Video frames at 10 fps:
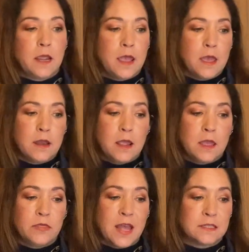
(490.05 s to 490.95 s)

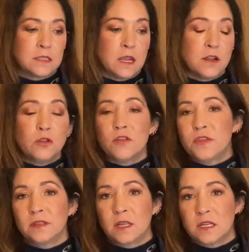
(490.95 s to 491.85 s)
And that's another
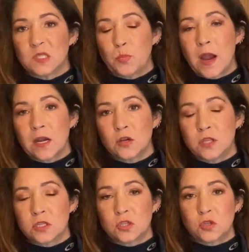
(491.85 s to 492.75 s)
thing that inspired
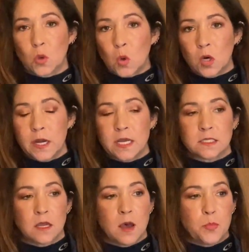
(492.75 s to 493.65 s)
this story. I
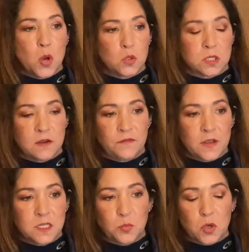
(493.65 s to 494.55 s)
saw a post on
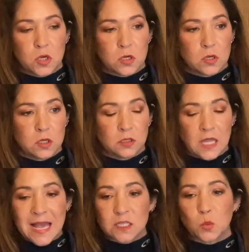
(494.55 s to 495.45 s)
Facebook
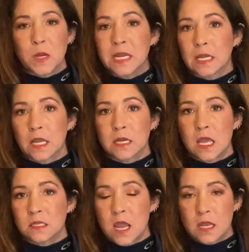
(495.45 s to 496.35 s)
last weekend
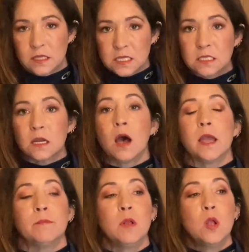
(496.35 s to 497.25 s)
at this
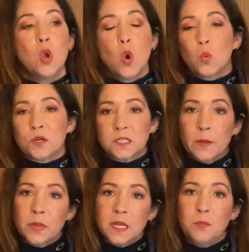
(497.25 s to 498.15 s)
time where
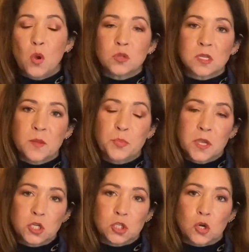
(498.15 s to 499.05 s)
somebody had posted a
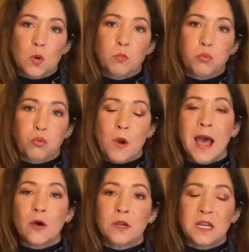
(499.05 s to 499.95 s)
picture
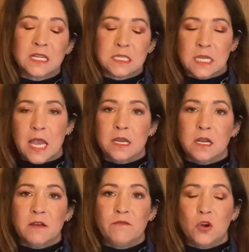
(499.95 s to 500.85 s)
proud and excited
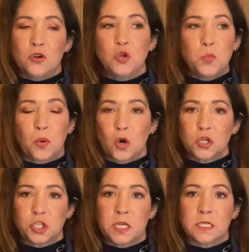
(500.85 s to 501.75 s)
of their new
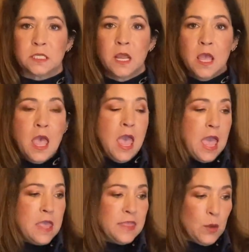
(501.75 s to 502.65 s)
purchase,
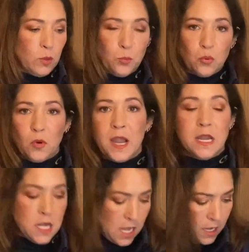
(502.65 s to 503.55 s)
and they were
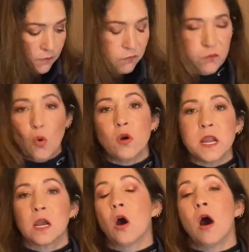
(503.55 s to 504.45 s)
berated in
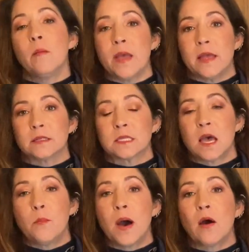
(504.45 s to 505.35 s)
40 comments
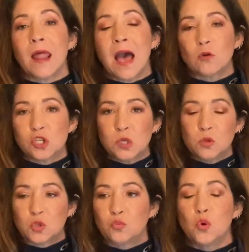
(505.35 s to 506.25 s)
about how she
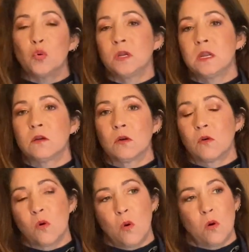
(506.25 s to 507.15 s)
was ruining her
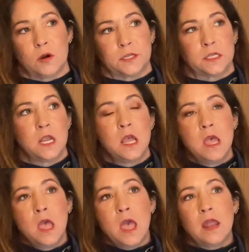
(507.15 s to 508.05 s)
horse.
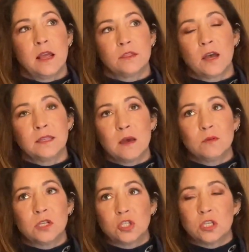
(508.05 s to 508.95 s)
And I thought that
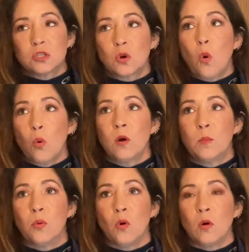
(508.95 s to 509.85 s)
was just
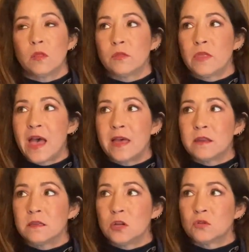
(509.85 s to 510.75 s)
horrible that,
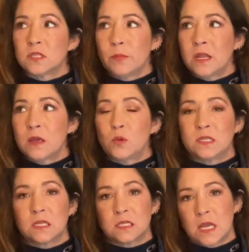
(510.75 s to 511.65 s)
somebody that was
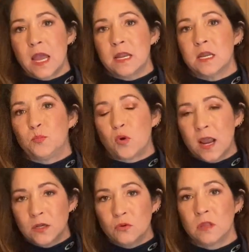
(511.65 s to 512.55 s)
excited,
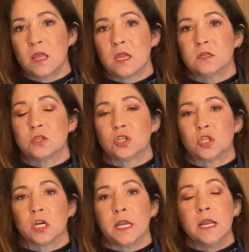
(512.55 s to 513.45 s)
brand new to the
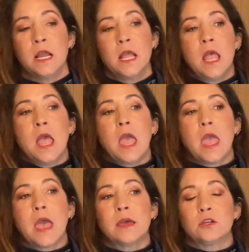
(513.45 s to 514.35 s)
industry,
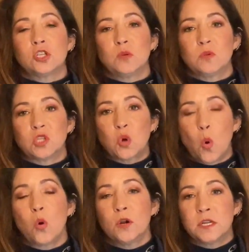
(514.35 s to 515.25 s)
and she was
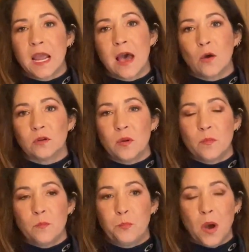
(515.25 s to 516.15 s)
torn down
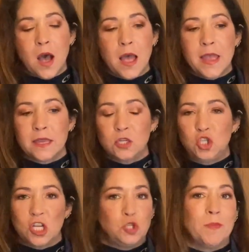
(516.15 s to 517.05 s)
by
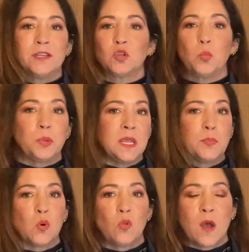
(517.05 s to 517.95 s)
judgmental
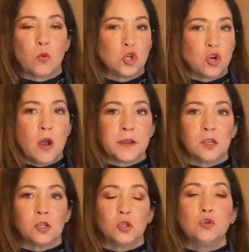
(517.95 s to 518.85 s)
people that were drawing
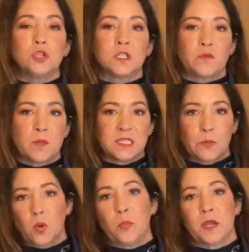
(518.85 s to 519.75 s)
conclusions from a
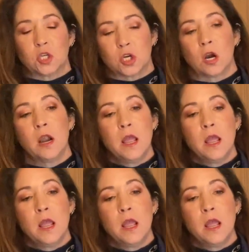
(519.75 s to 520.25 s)
simple picture.